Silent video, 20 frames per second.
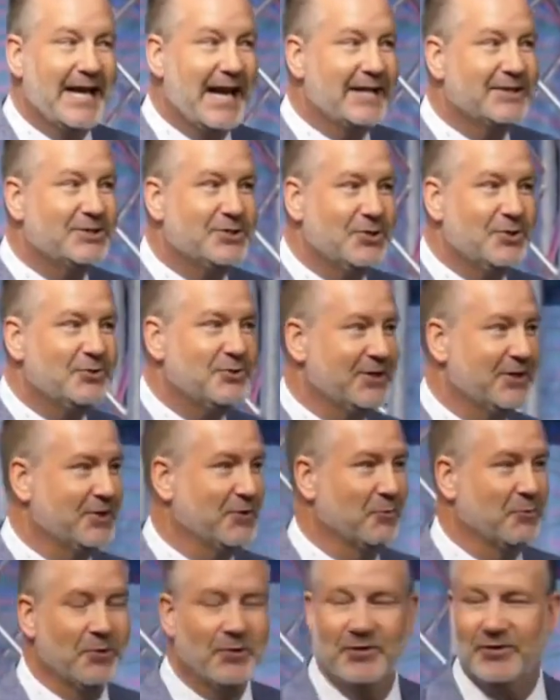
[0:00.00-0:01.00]
that's using
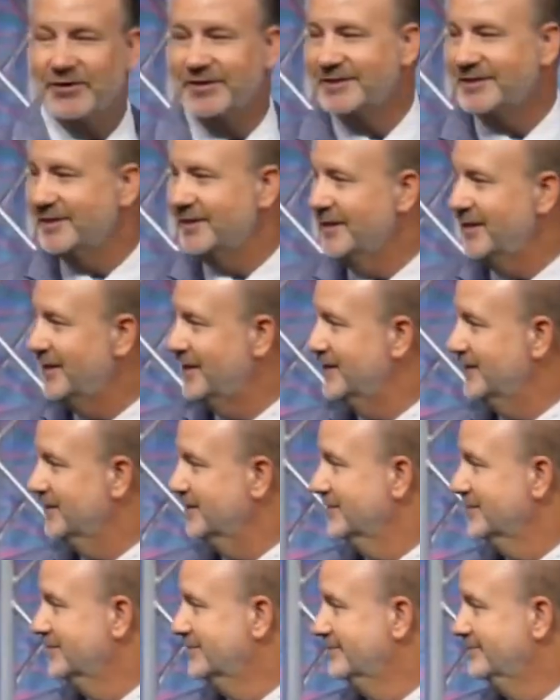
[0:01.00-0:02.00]
the word, is it not?
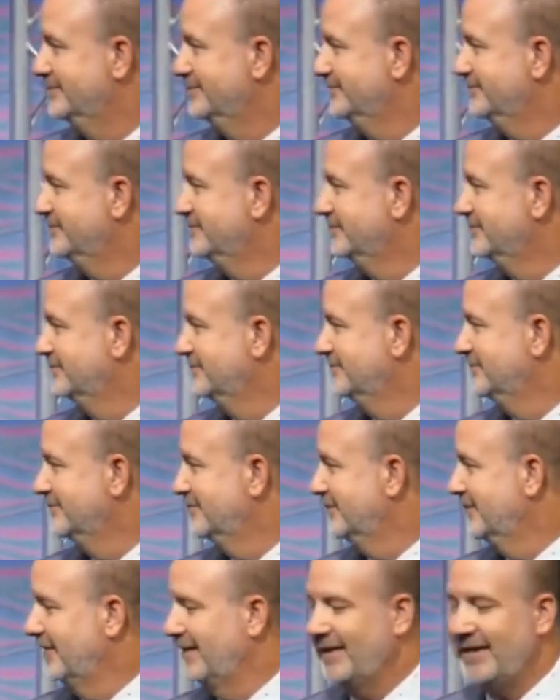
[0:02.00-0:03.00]

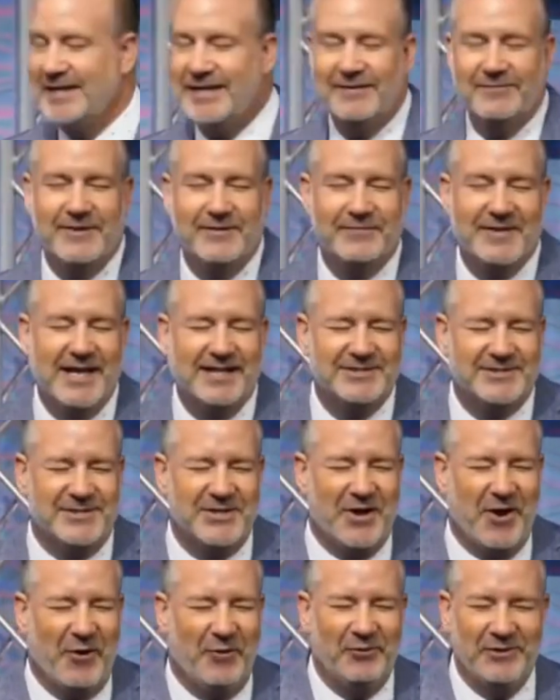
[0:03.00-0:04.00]
Even if that's
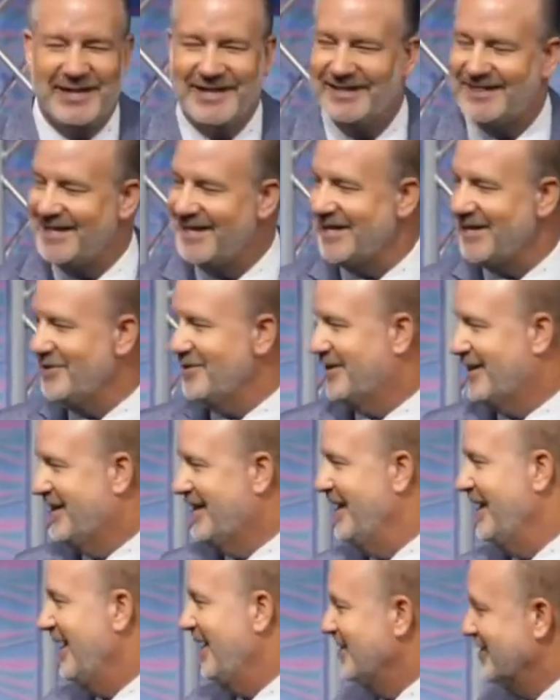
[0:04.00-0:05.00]
the only thing you can
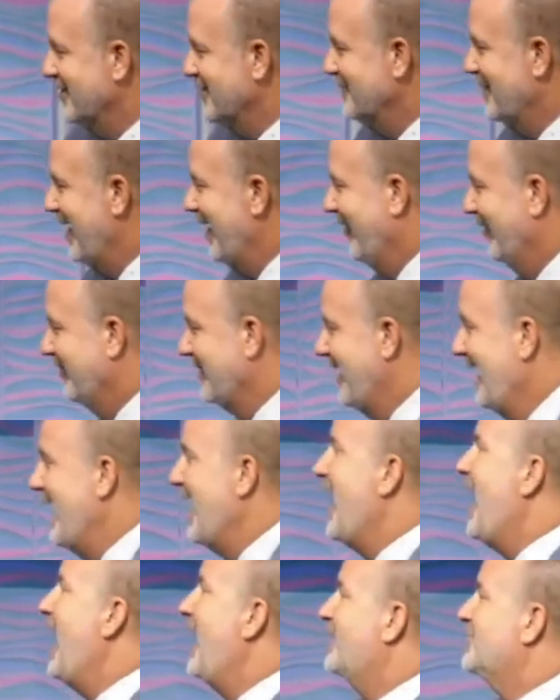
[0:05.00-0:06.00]
get out of your mouth.
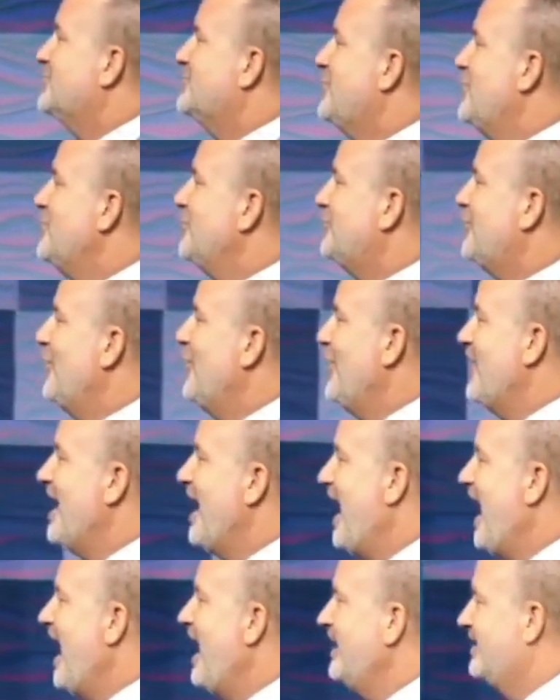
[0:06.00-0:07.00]
Acts two
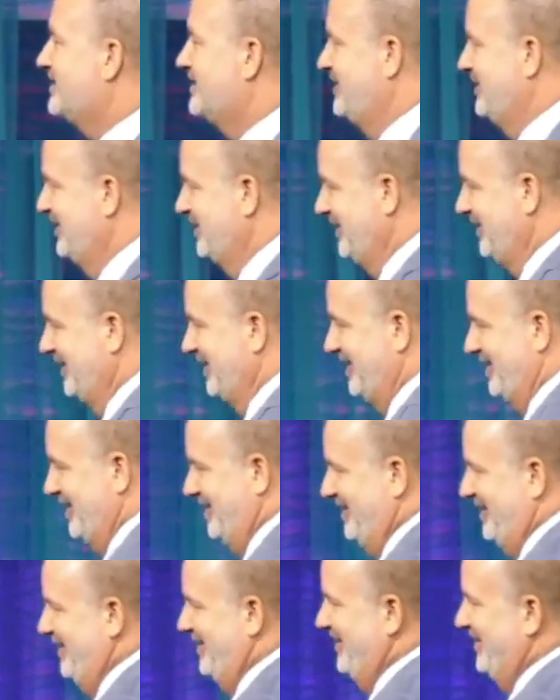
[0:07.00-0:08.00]
thirty-eight.
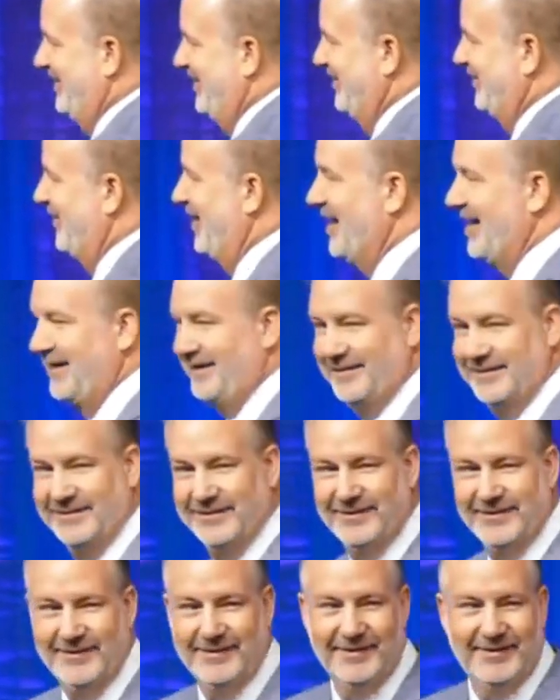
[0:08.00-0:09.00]
Right?
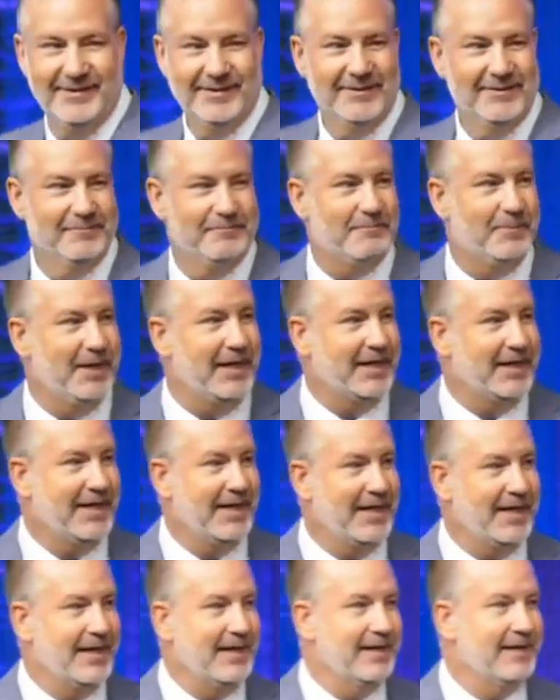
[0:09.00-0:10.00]
But
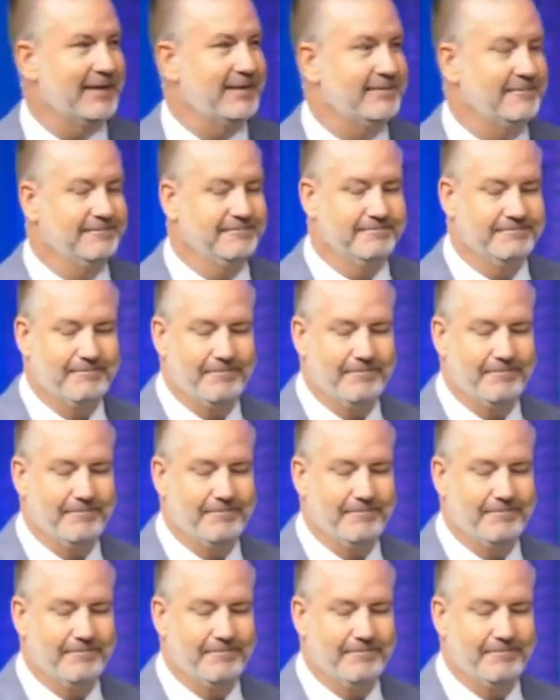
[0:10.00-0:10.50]
again,